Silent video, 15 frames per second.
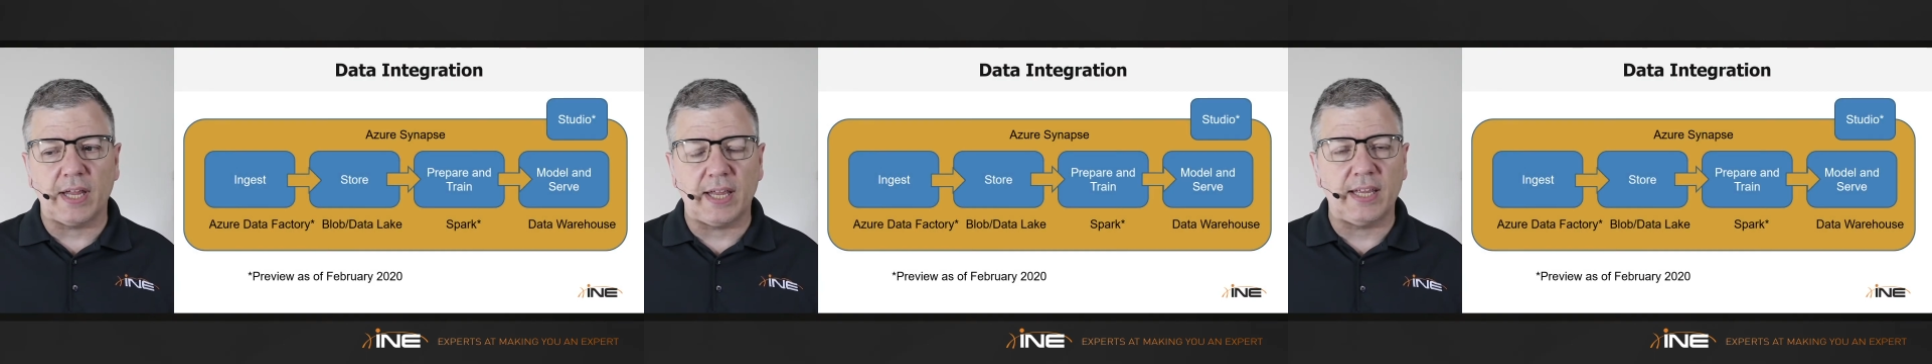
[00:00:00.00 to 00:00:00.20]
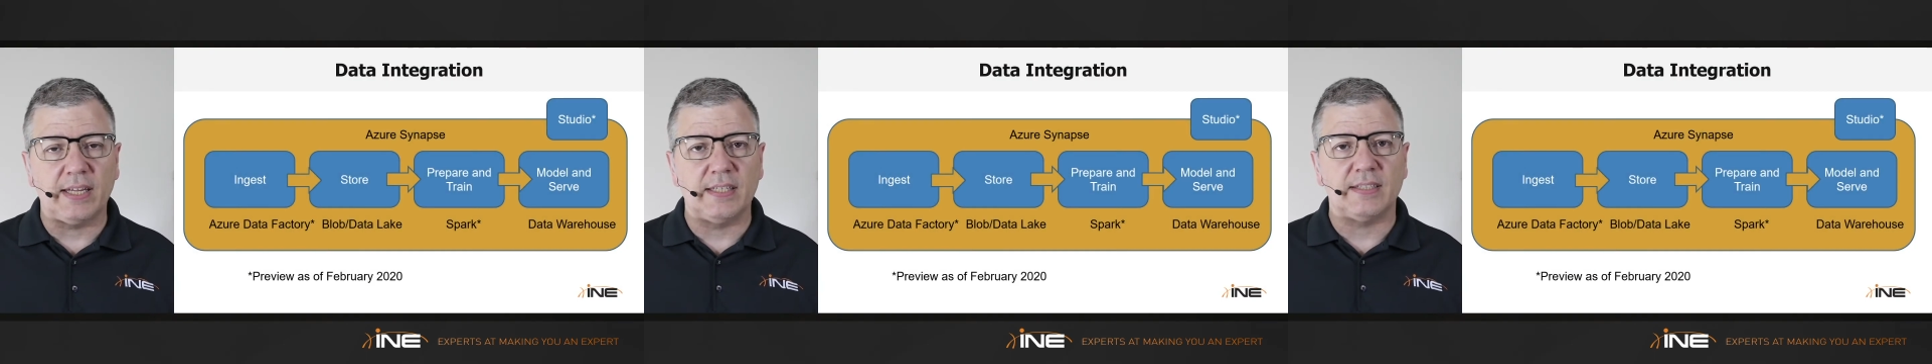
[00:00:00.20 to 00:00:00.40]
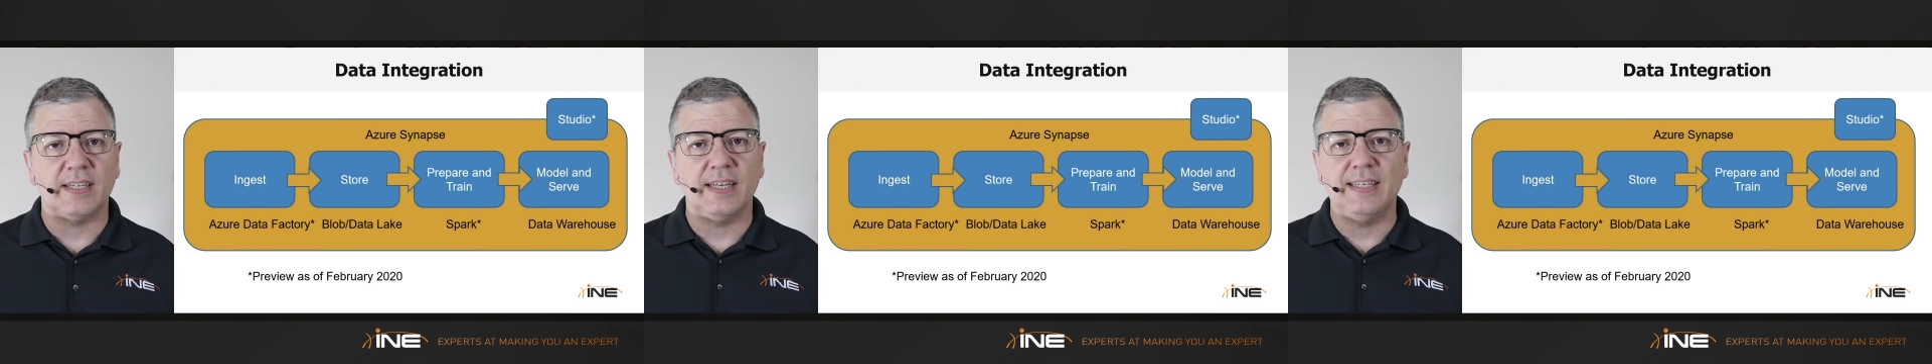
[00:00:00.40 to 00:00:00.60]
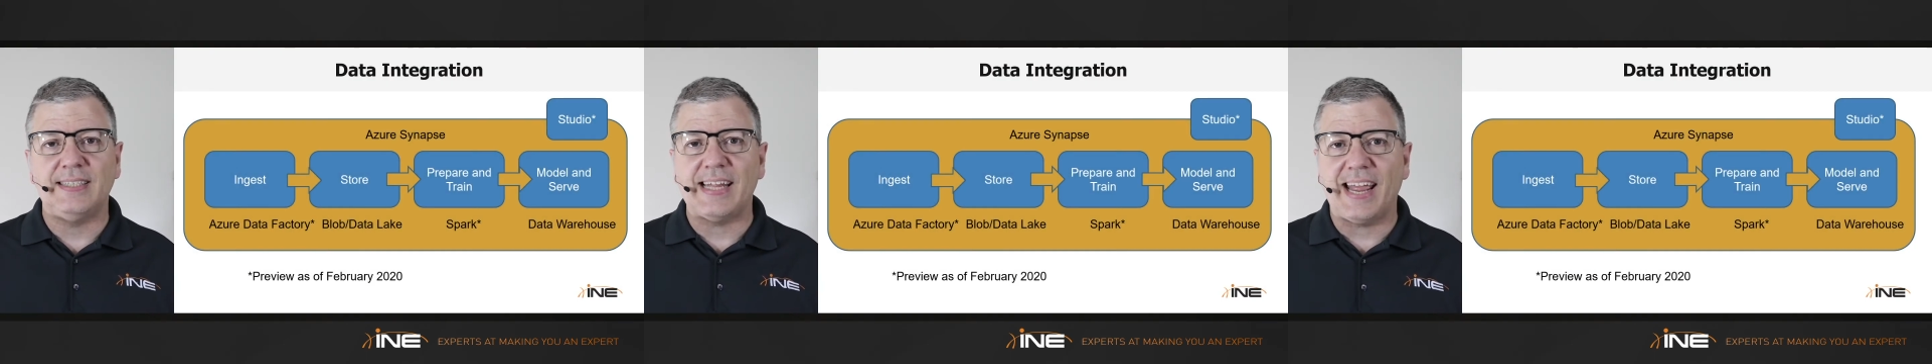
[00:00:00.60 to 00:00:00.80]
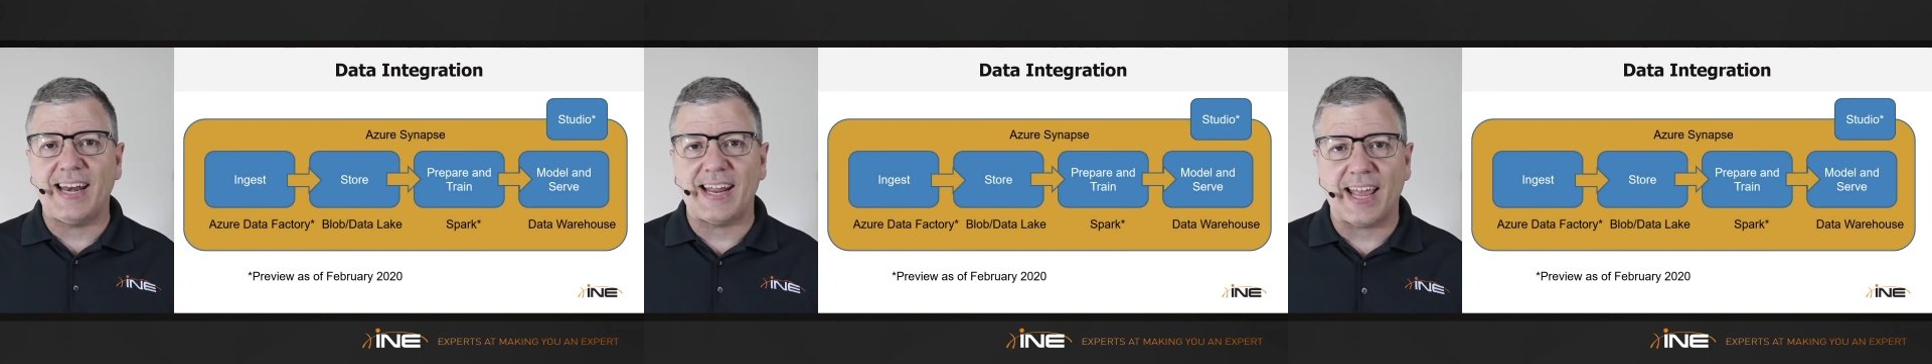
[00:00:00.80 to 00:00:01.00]
is
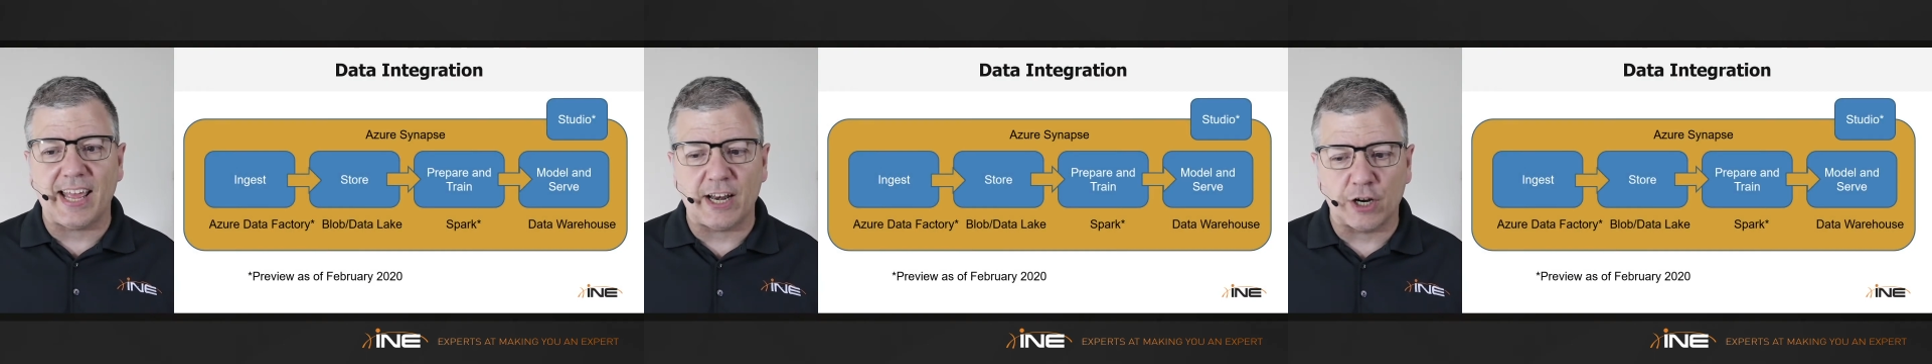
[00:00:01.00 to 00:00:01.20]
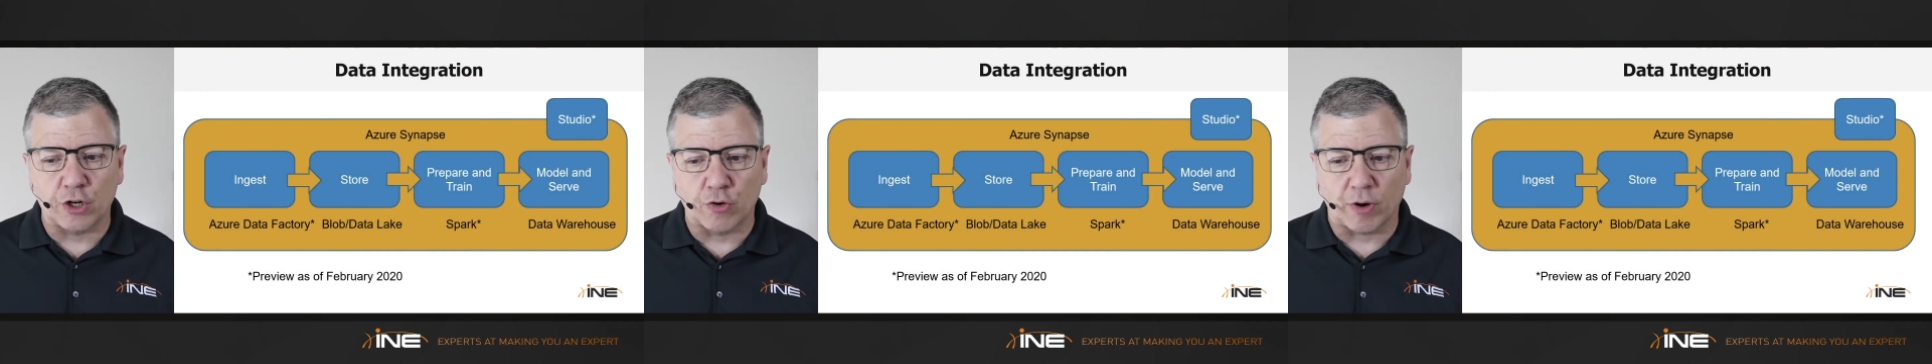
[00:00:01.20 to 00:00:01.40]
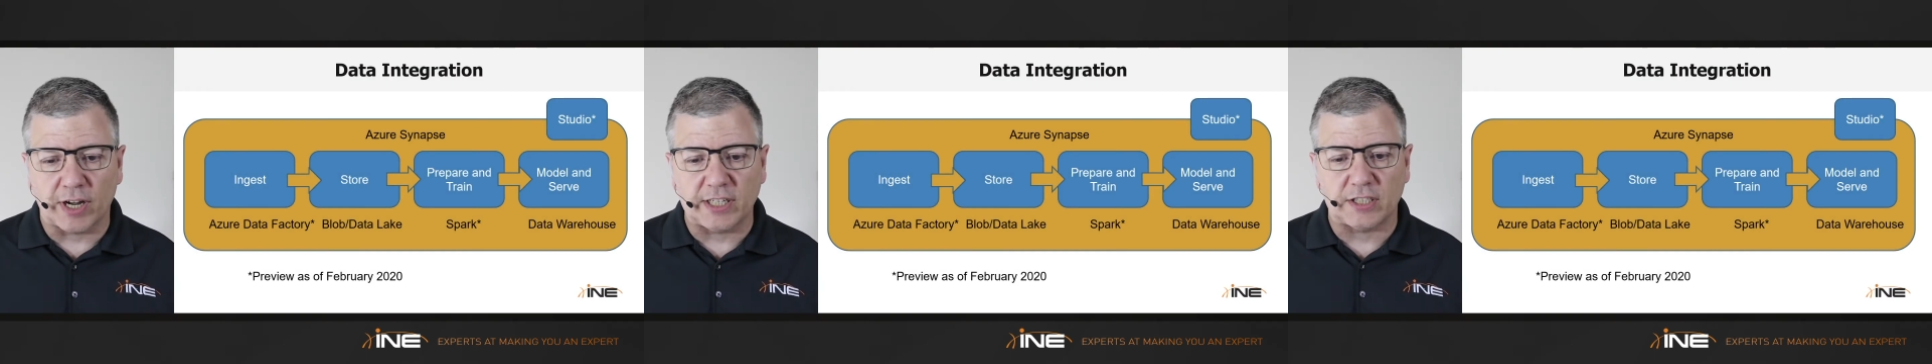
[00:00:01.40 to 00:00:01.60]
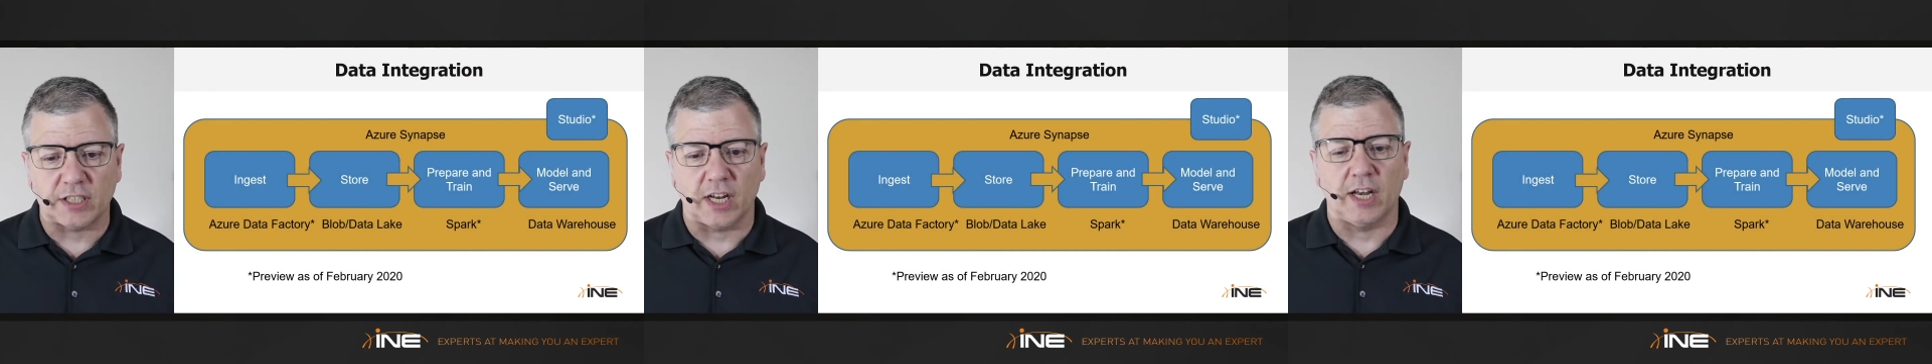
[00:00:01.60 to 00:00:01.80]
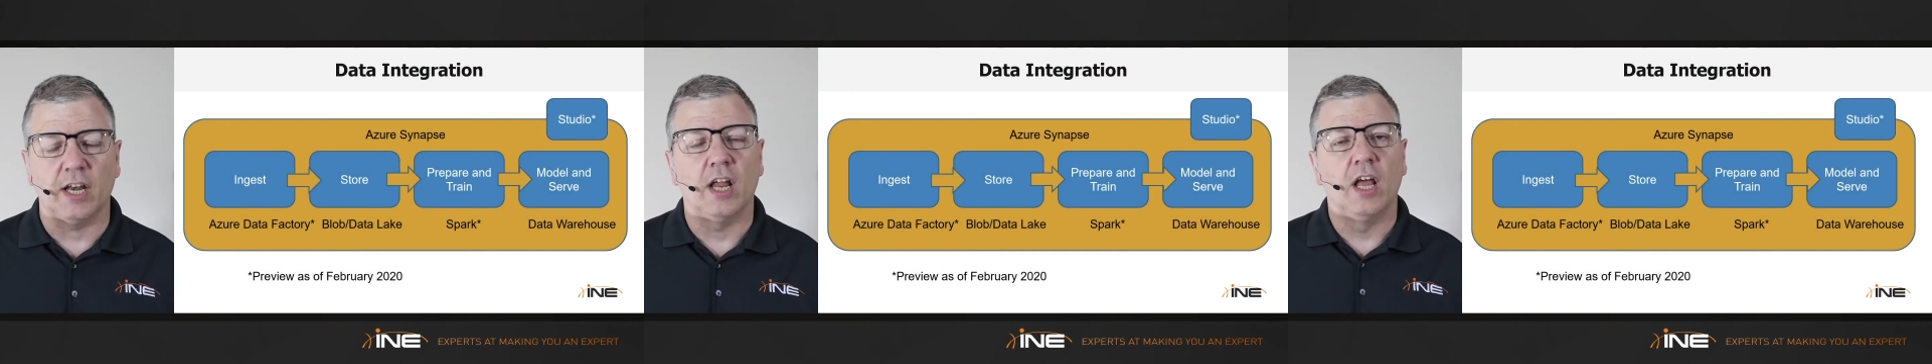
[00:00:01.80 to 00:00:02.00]
data
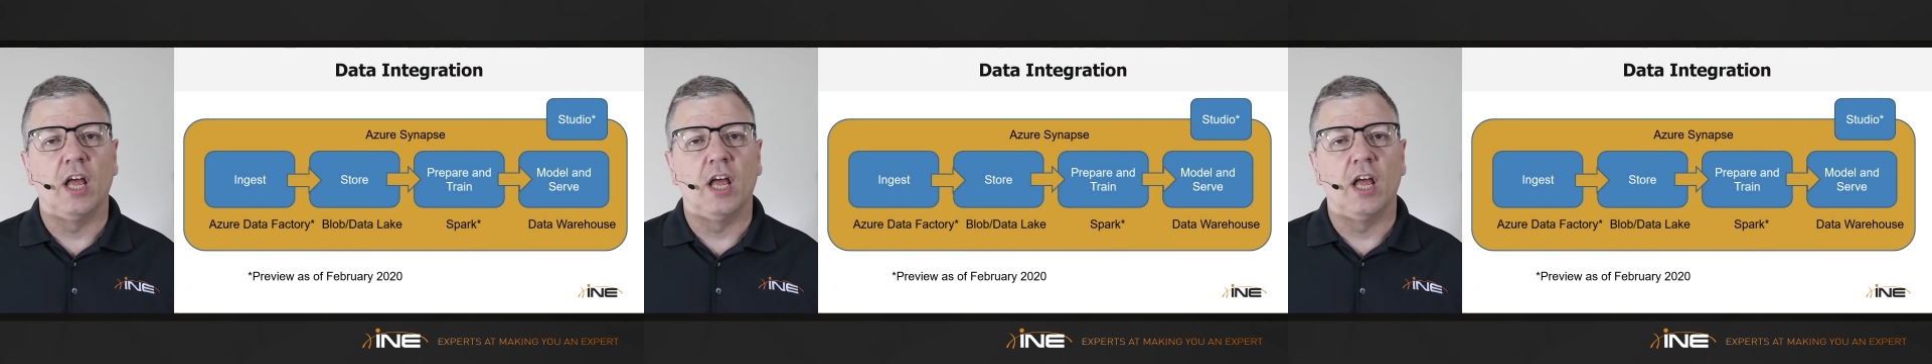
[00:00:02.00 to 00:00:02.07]
integration.